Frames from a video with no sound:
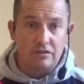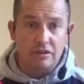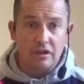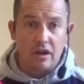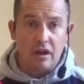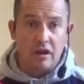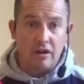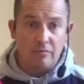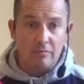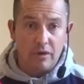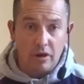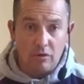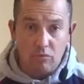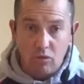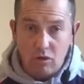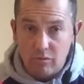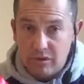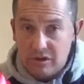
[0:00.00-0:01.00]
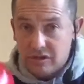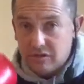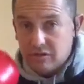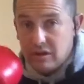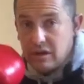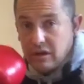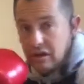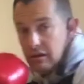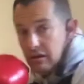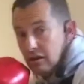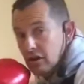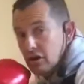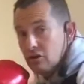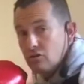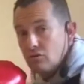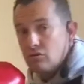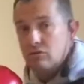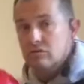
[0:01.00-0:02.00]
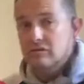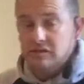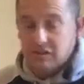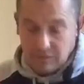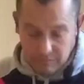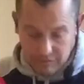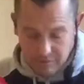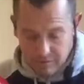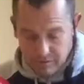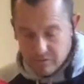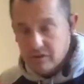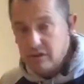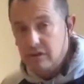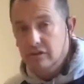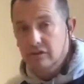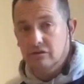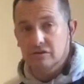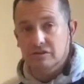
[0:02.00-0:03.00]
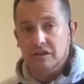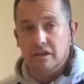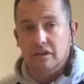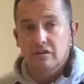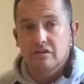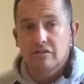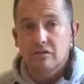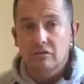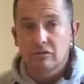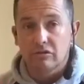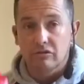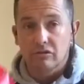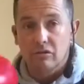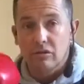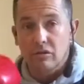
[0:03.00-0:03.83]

And what we do here, or some people will use a shoulder roll,